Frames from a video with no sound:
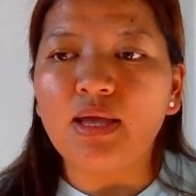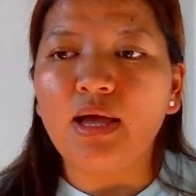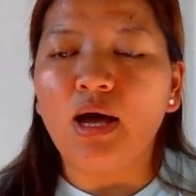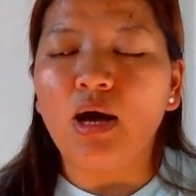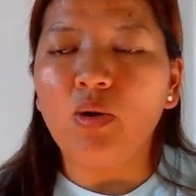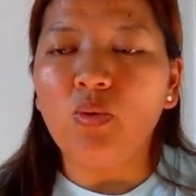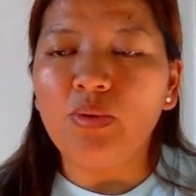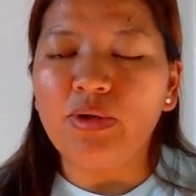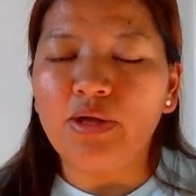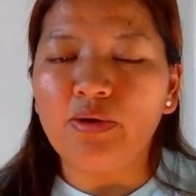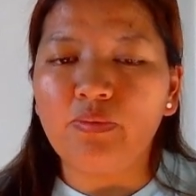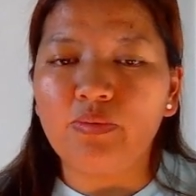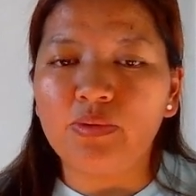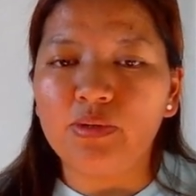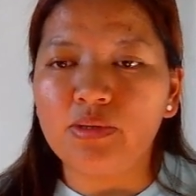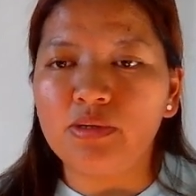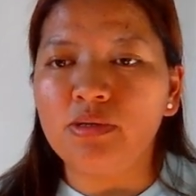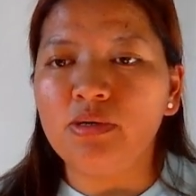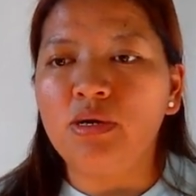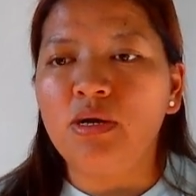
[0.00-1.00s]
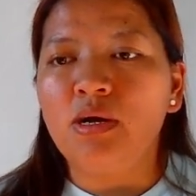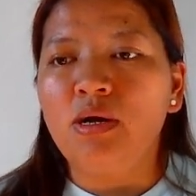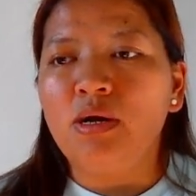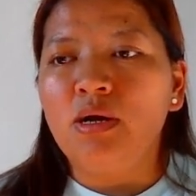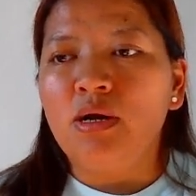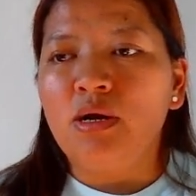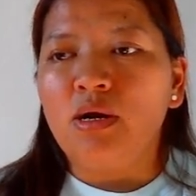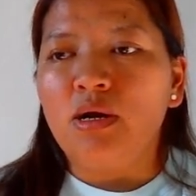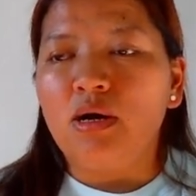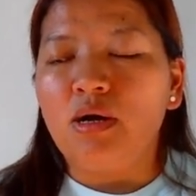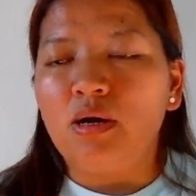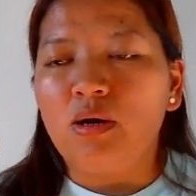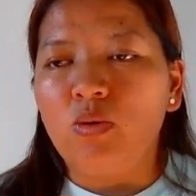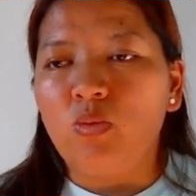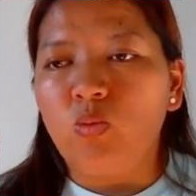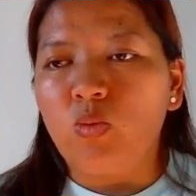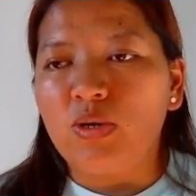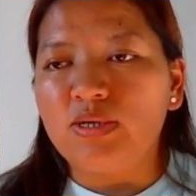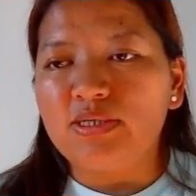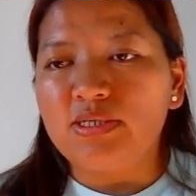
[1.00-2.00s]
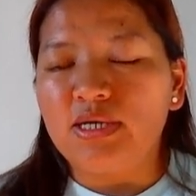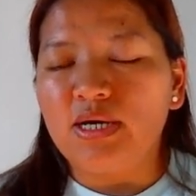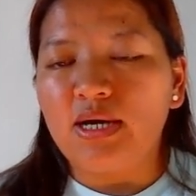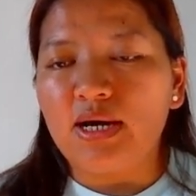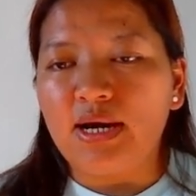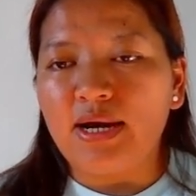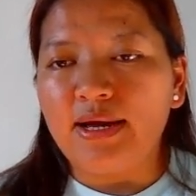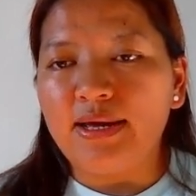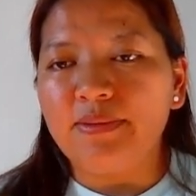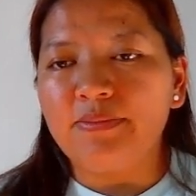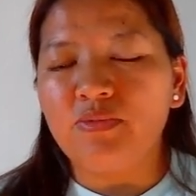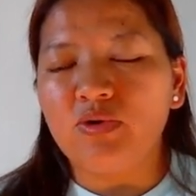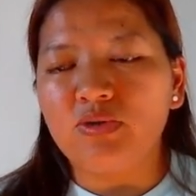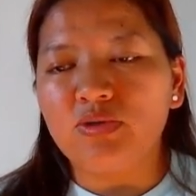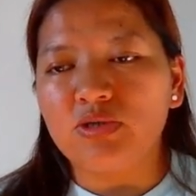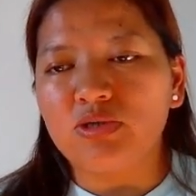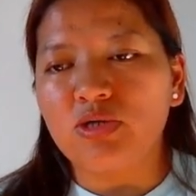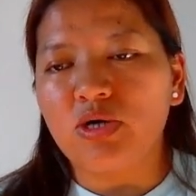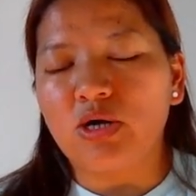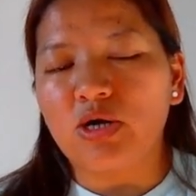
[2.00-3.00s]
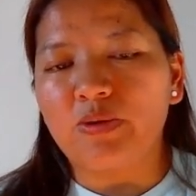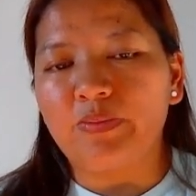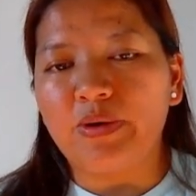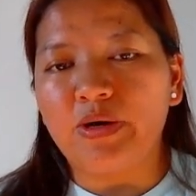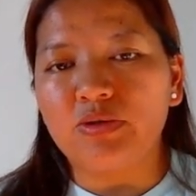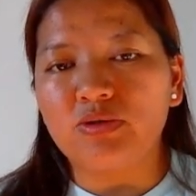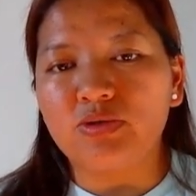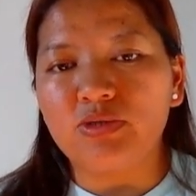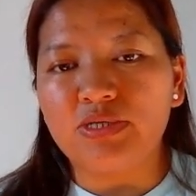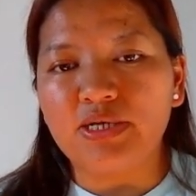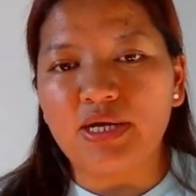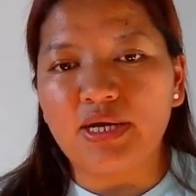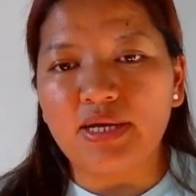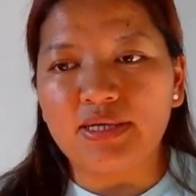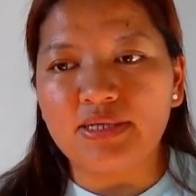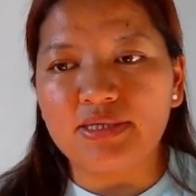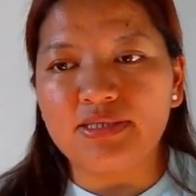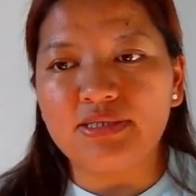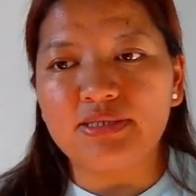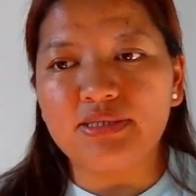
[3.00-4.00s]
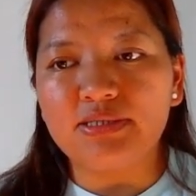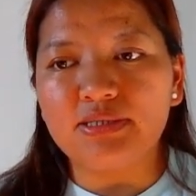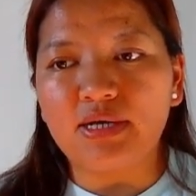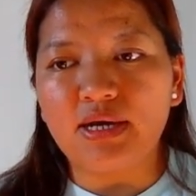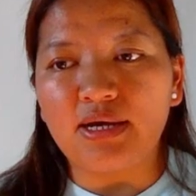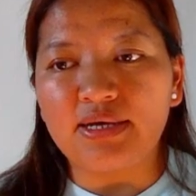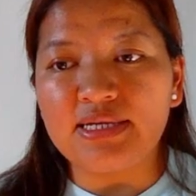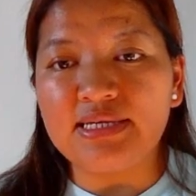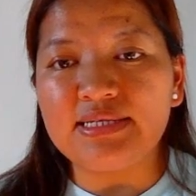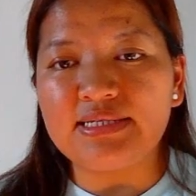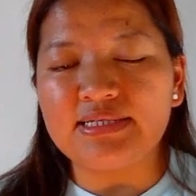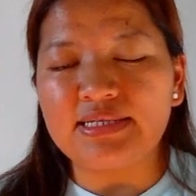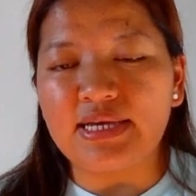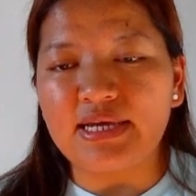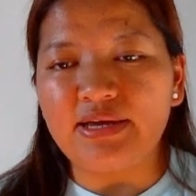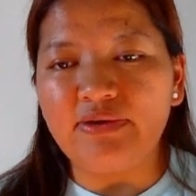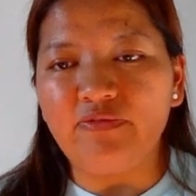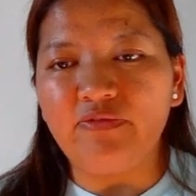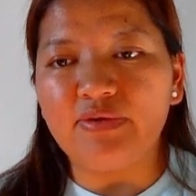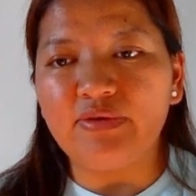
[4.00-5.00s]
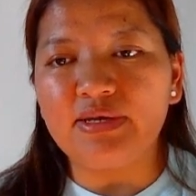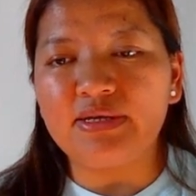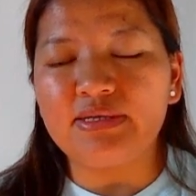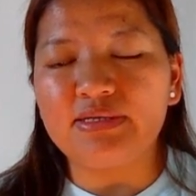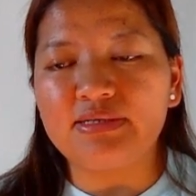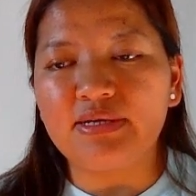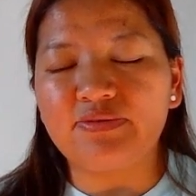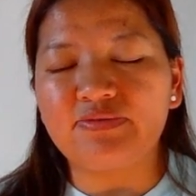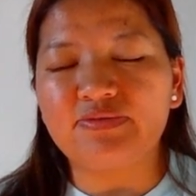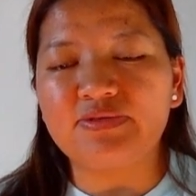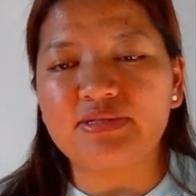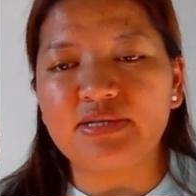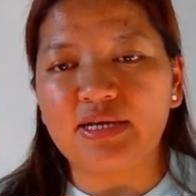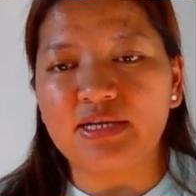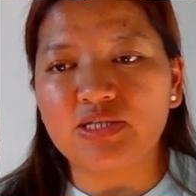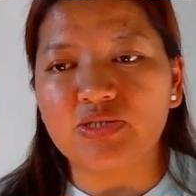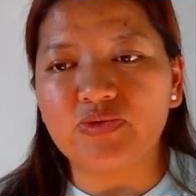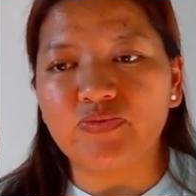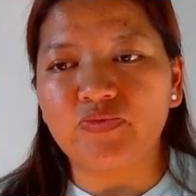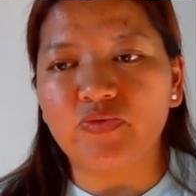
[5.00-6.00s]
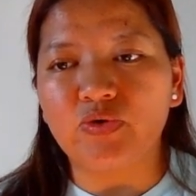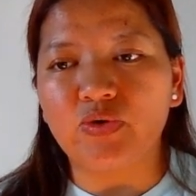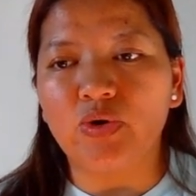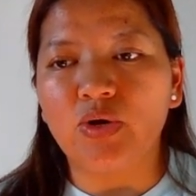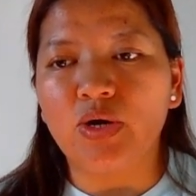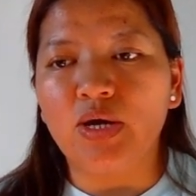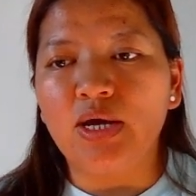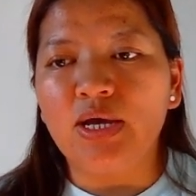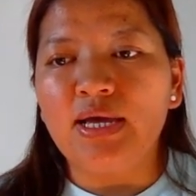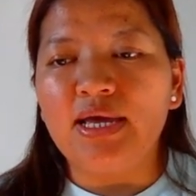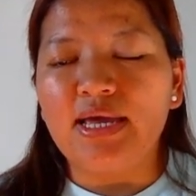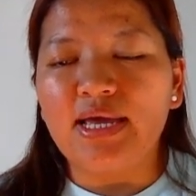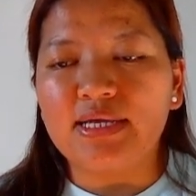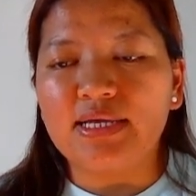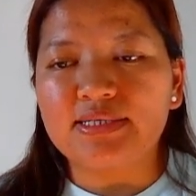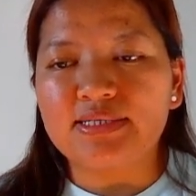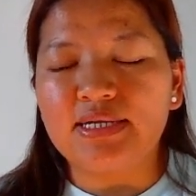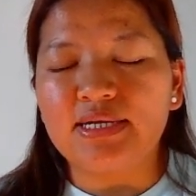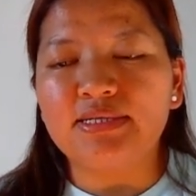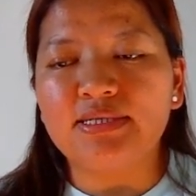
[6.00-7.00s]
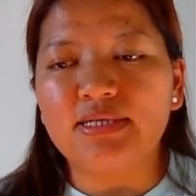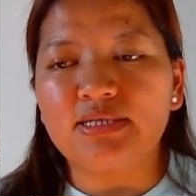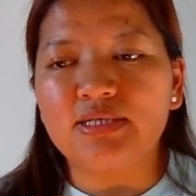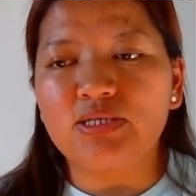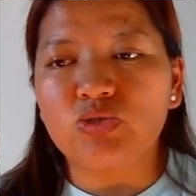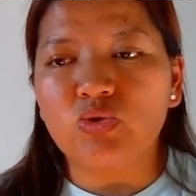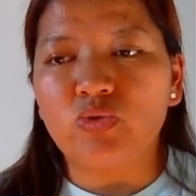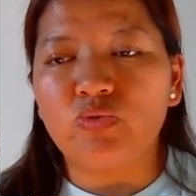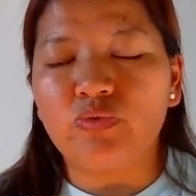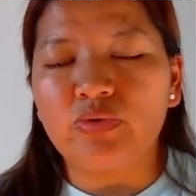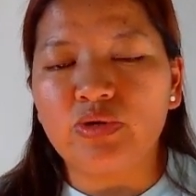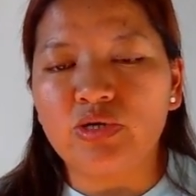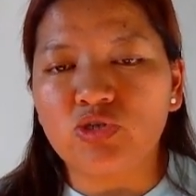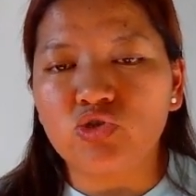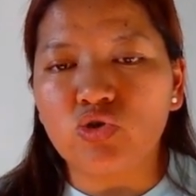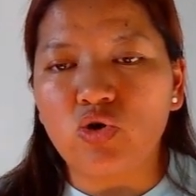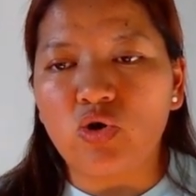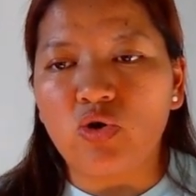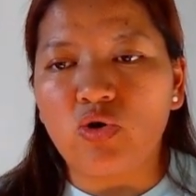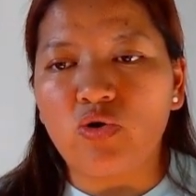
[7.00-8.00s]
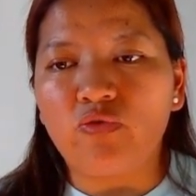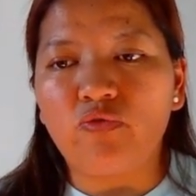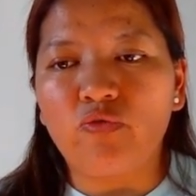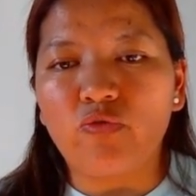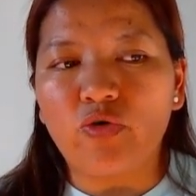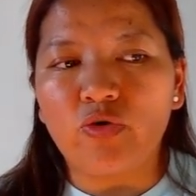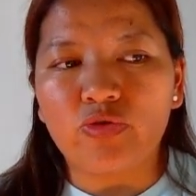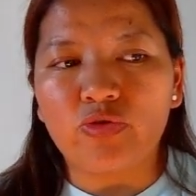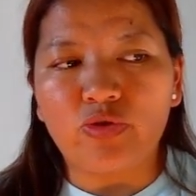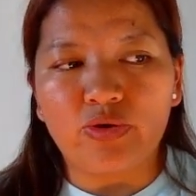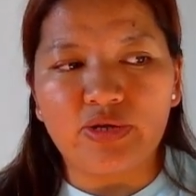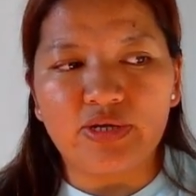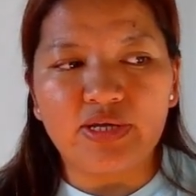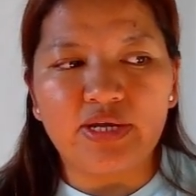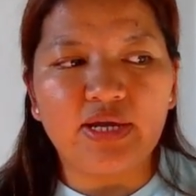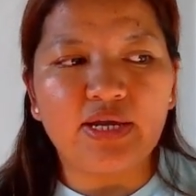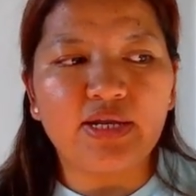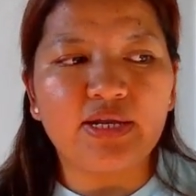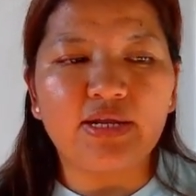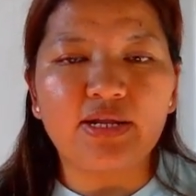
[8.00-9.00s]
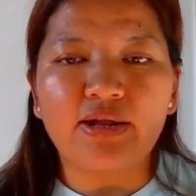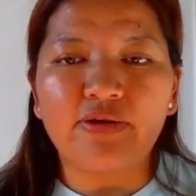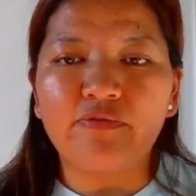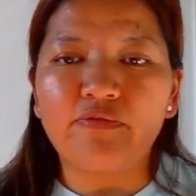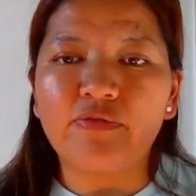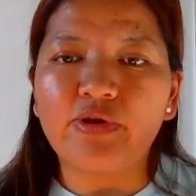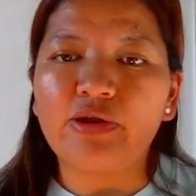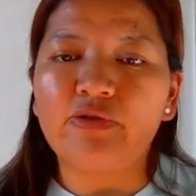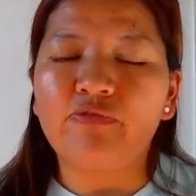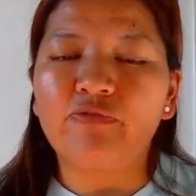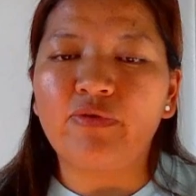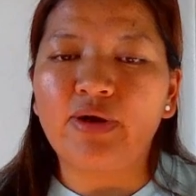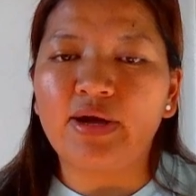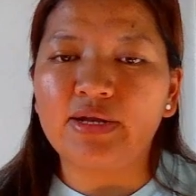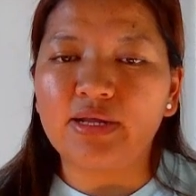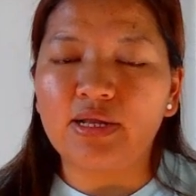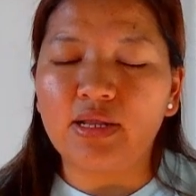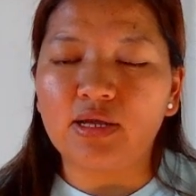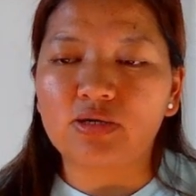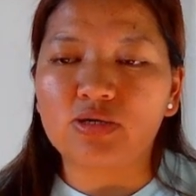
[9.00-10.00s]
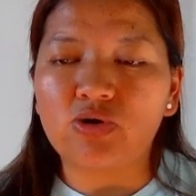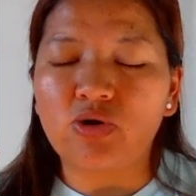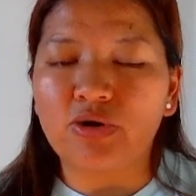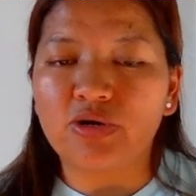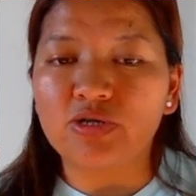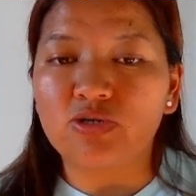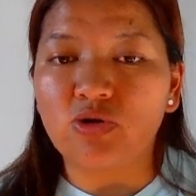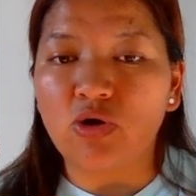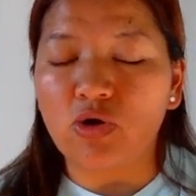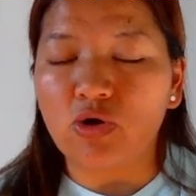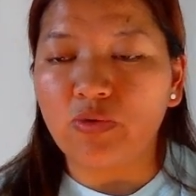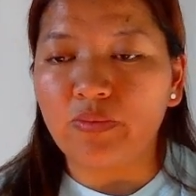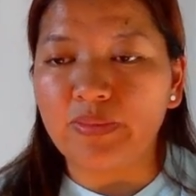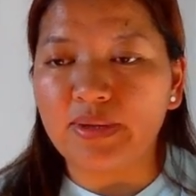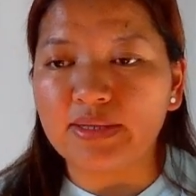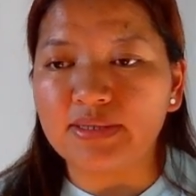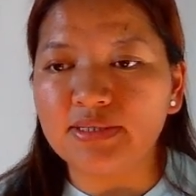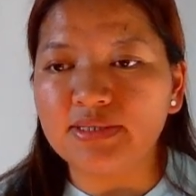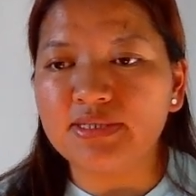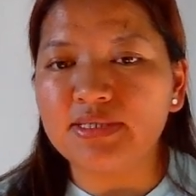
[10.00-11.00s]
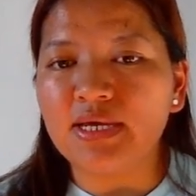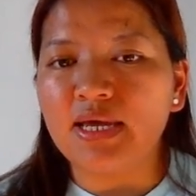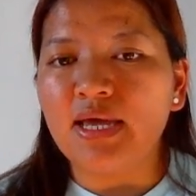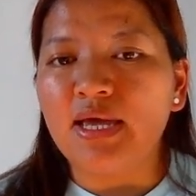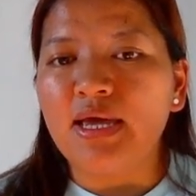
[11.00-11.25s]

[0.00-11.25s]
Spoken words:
However, what I am going to talk about today is eSAVE. eSAVE stands for Extended Storage of Authenticated and Verified Electronic Documents.